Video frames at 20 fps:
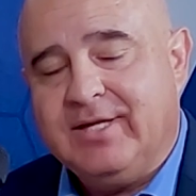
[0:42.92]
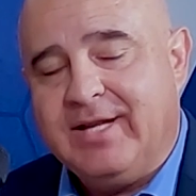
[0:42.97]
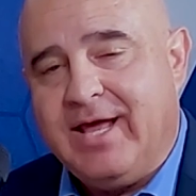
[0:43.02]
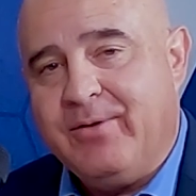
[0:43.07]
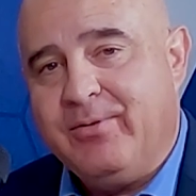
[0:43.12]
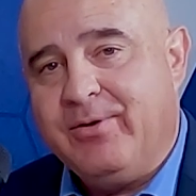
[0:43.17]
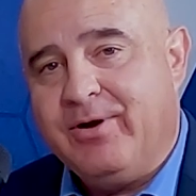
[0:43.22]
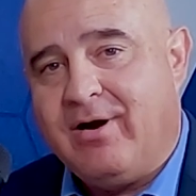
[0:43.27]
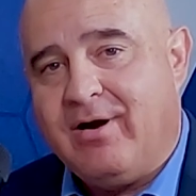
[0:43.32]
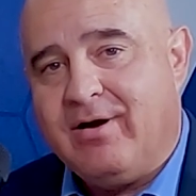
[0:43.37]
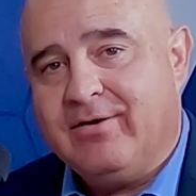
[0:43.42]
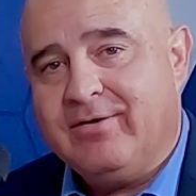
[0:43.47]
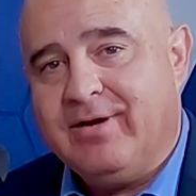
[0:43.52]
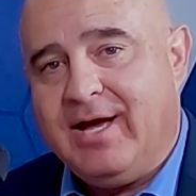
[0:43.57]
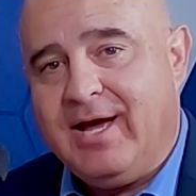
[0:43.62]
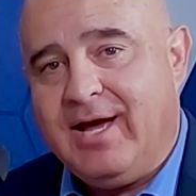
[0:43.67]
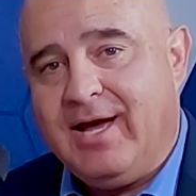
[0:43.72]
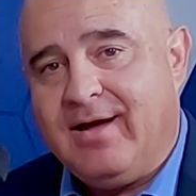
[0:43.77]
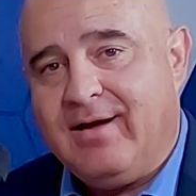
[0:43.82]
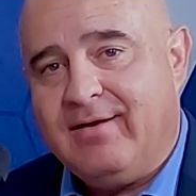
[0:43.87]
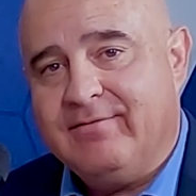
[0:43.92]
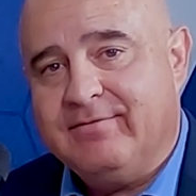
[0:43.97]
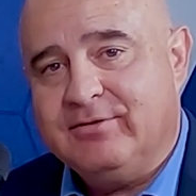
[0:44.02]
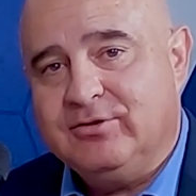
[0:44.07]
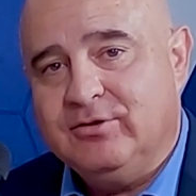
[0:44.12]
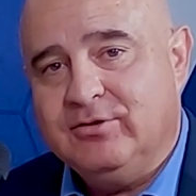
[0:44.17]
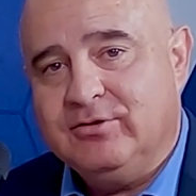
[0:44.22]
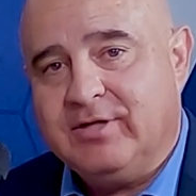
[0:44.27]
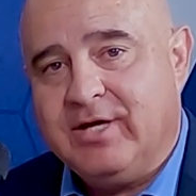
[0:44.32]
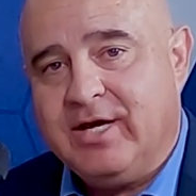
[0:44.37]
Today, we're honored to have
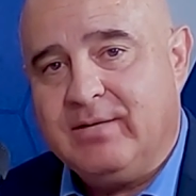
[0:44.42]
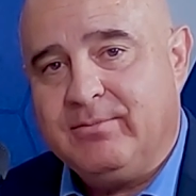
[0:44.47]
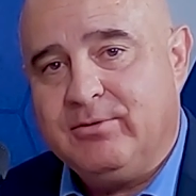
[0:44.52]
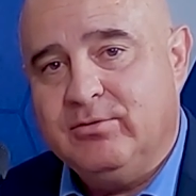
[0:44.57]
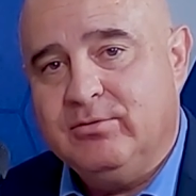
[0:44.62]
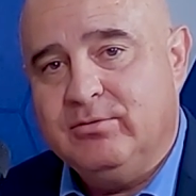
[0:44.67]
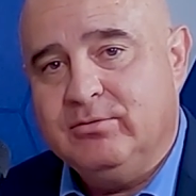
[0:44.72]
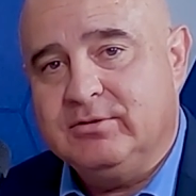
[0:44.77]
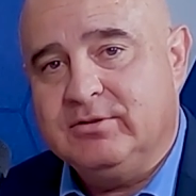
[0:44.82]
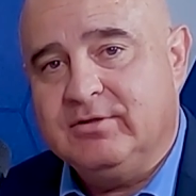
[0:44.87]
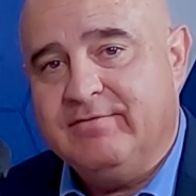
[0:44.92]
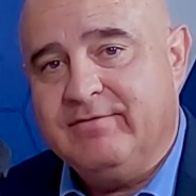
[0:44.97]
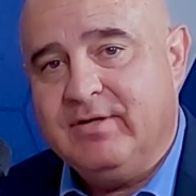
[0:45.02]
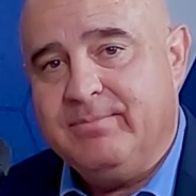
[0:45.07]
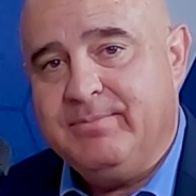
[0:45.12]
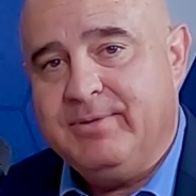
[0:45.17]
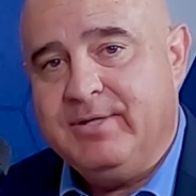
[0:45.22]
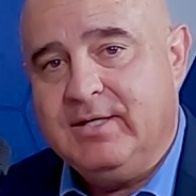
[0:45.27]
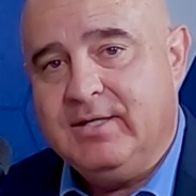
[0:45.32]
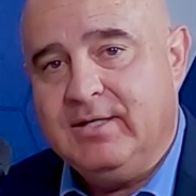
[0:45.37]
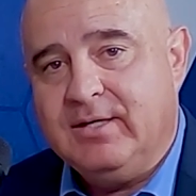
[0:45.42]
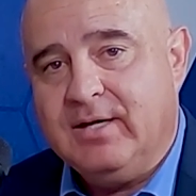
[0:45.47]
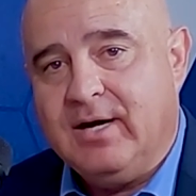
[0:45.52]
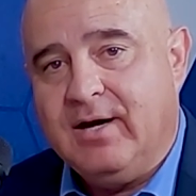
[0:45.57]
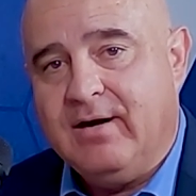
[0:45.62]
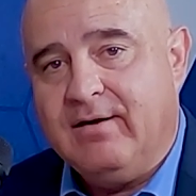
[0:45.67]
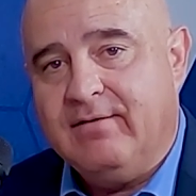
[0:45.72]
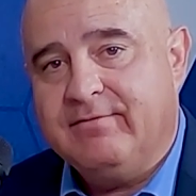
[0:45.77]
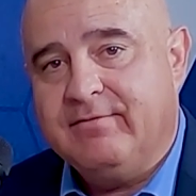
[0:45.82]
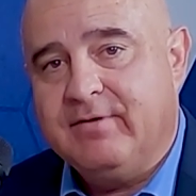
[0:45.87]
Susan Anable, who's the VP
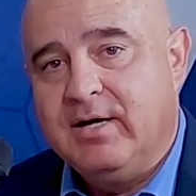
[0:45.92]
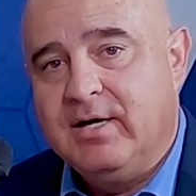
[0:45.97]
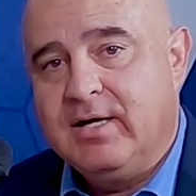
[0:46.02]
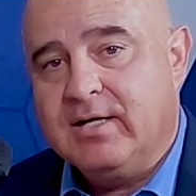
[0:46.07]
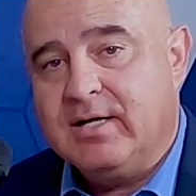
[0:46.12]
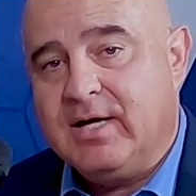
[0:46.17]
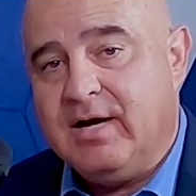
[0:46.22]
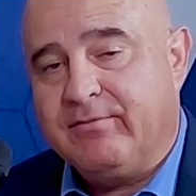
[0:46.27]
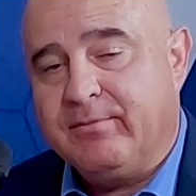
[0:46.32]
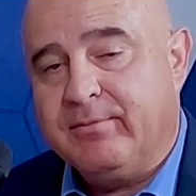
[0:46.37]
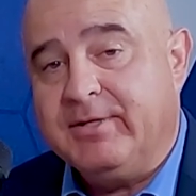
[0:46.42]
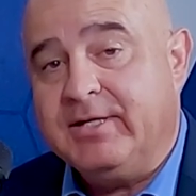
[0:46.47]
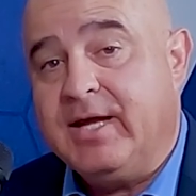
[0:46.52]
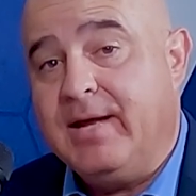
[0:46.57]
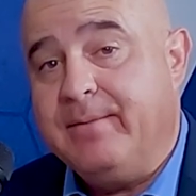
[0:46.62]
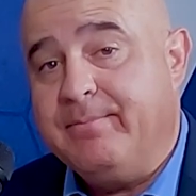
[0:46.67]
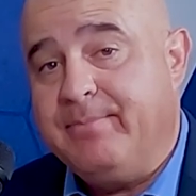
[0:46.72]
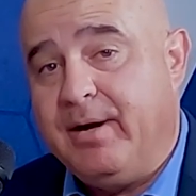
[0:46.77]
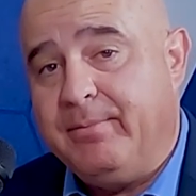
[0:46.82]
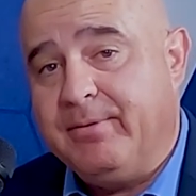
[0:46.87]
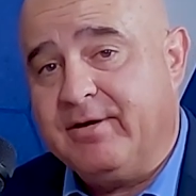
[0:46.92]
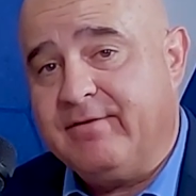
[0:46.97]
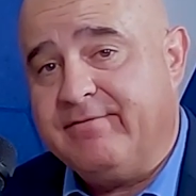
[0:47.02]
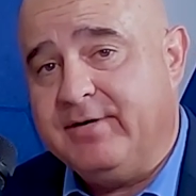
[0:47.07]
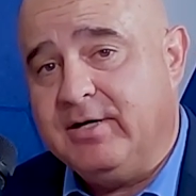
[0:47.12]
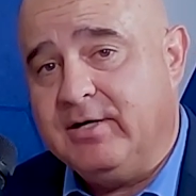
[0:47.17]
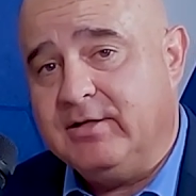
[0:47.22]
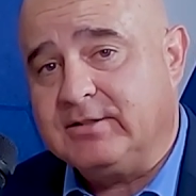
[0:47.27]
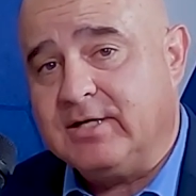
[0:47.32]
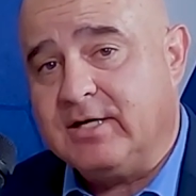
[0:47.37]
of Government and Public
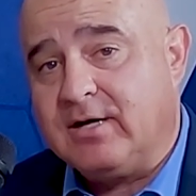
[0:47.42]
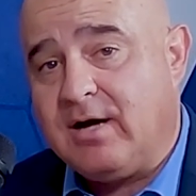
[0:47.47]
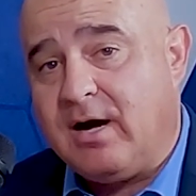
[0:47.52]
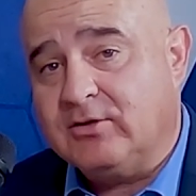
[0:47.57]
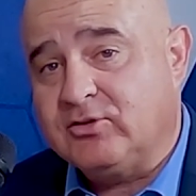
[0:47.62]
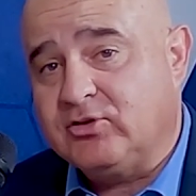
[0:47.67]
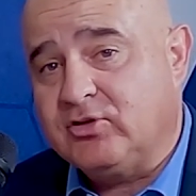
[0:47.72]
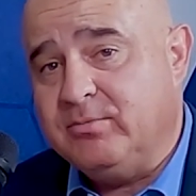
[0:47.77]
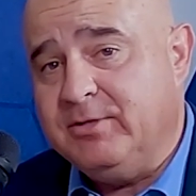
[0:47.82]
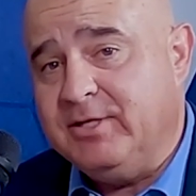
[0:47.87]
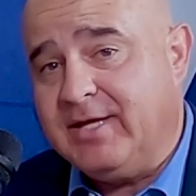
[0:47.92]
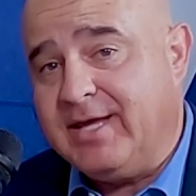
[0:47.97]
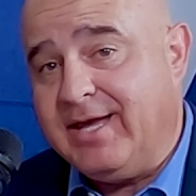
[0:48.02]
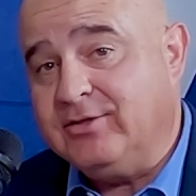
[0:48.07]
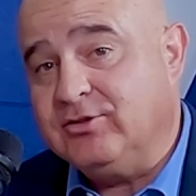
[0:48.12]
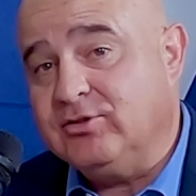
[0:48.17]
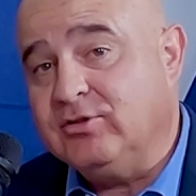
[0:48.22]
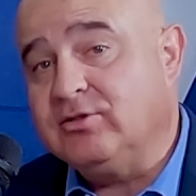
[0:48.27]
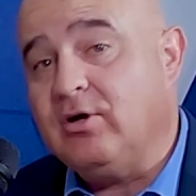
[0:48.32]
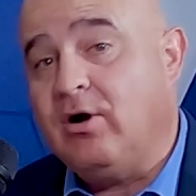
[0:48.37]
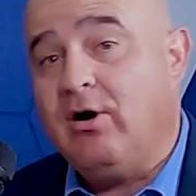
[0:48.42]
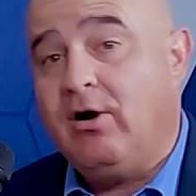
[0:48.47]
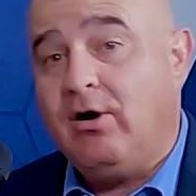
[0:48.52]
Affairs at Cox Communications,